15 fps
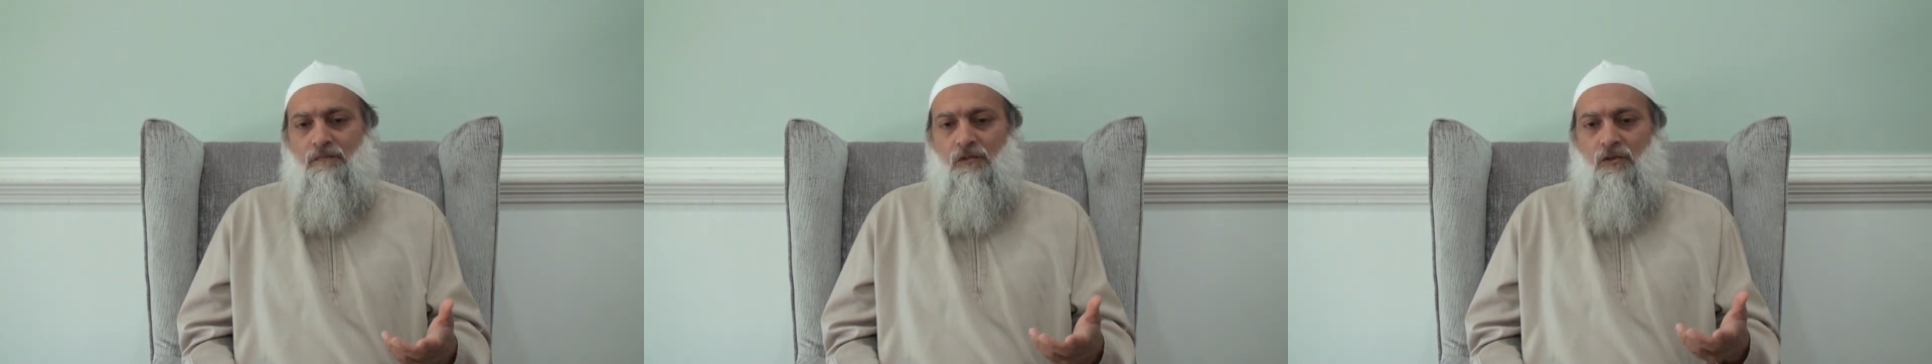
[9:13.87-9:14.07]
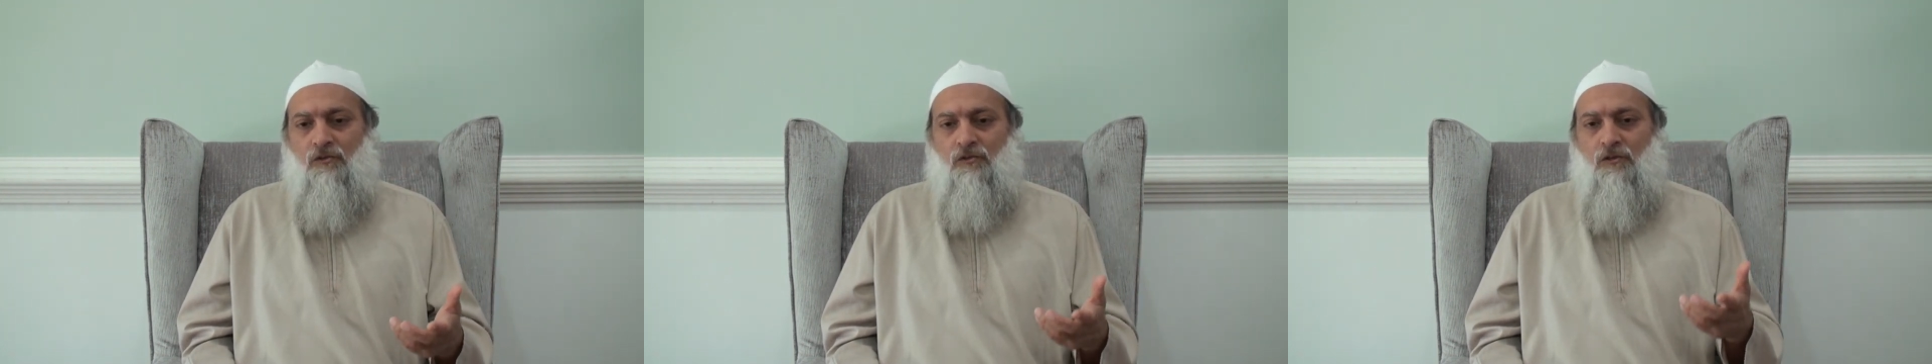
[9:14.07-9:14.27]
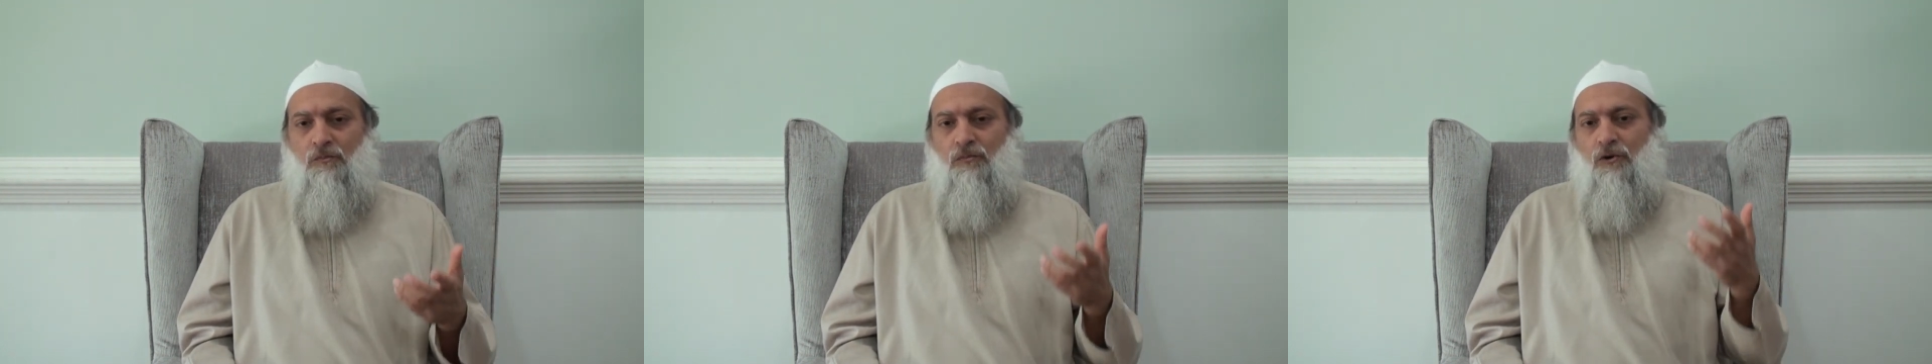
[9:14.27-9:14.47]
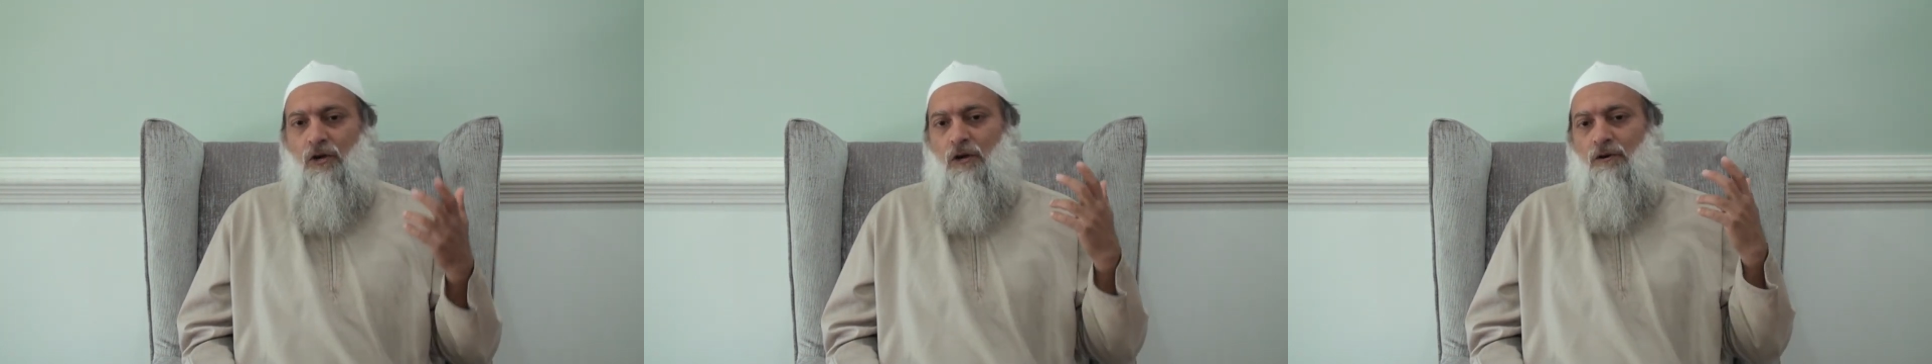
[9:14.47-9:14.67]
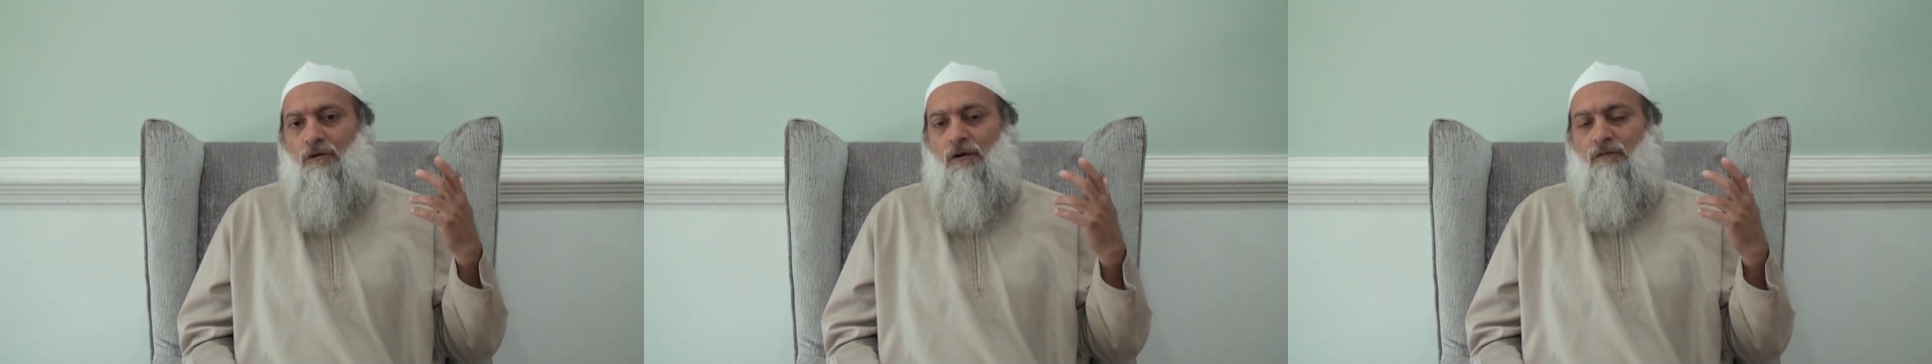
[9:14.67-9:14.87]
because the
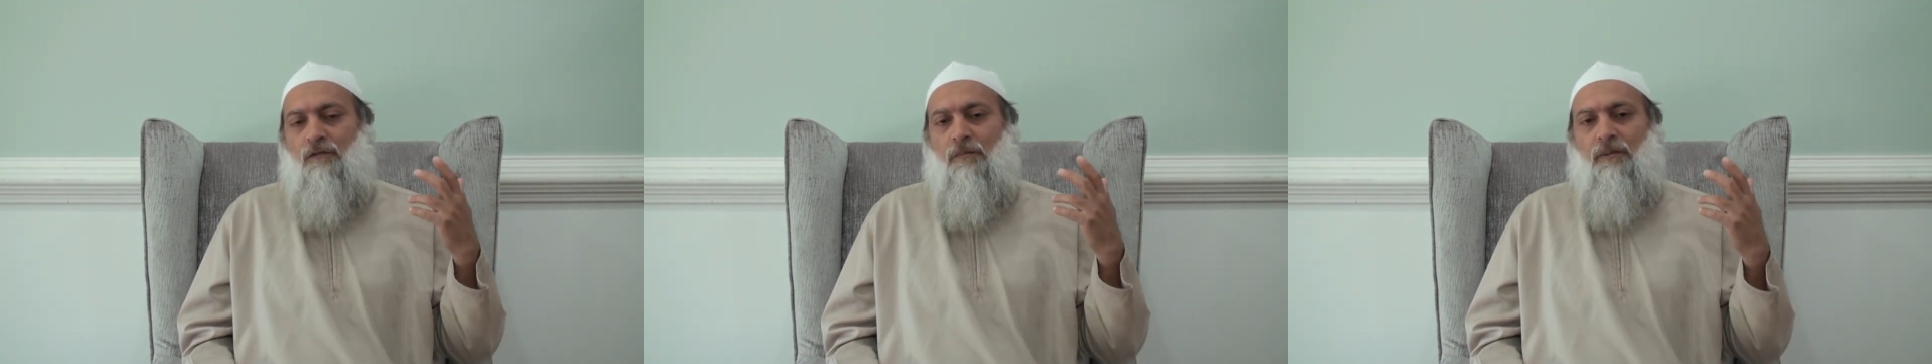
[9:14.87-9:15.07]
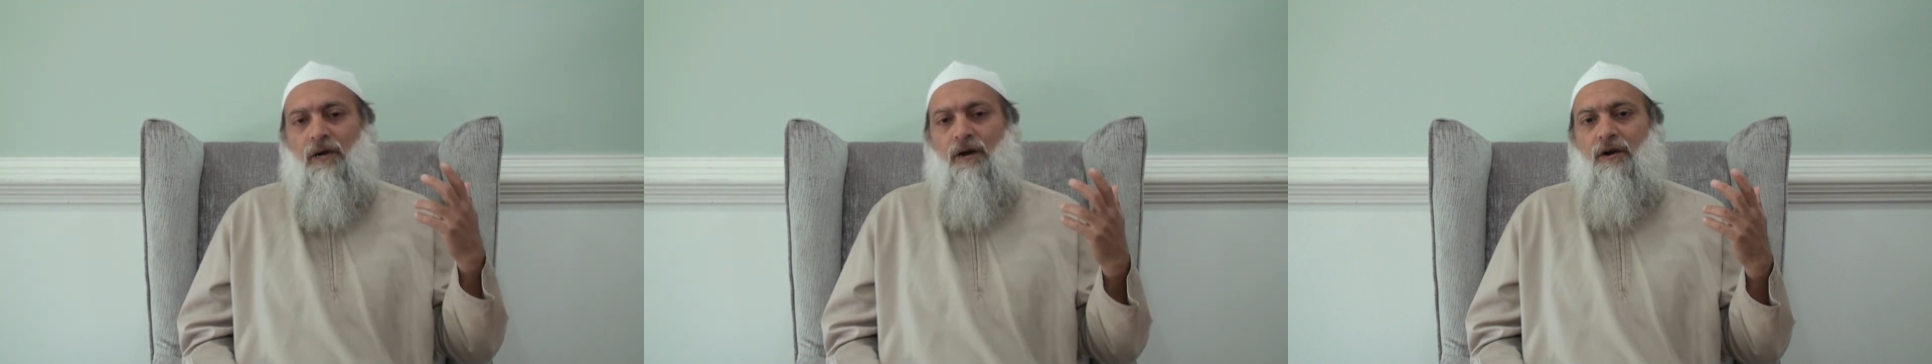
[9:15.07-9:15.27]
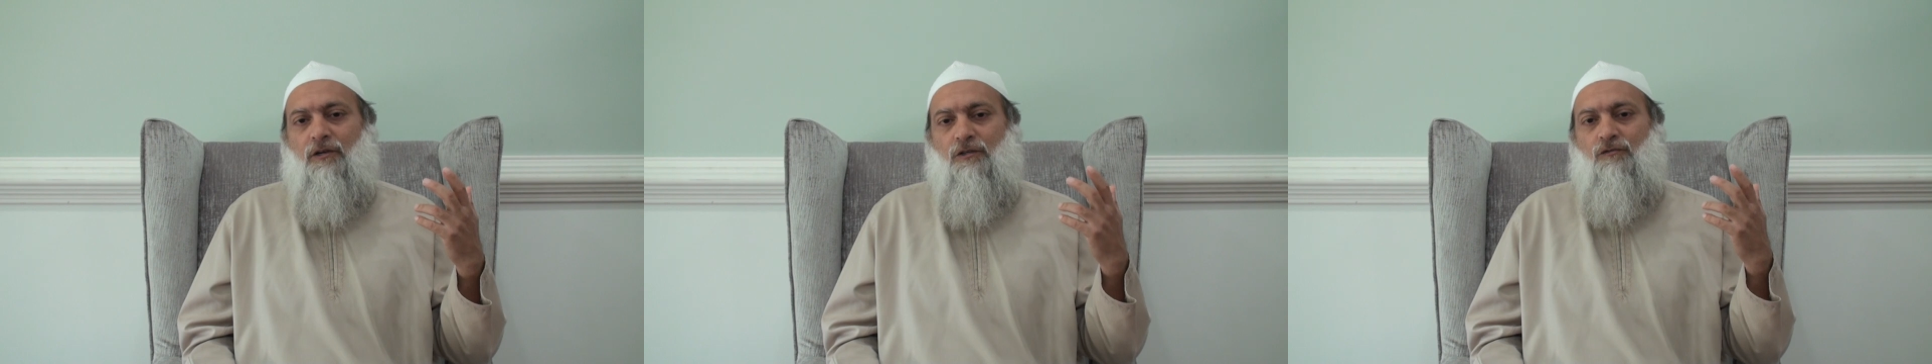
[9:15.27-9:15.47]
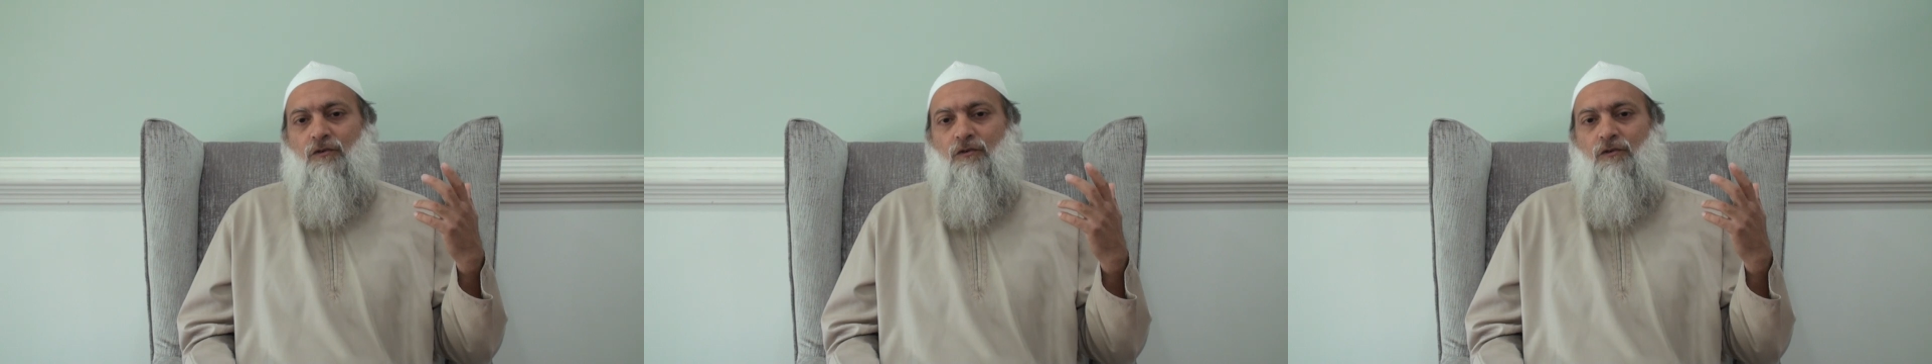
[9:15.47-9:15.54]
prayer of the parents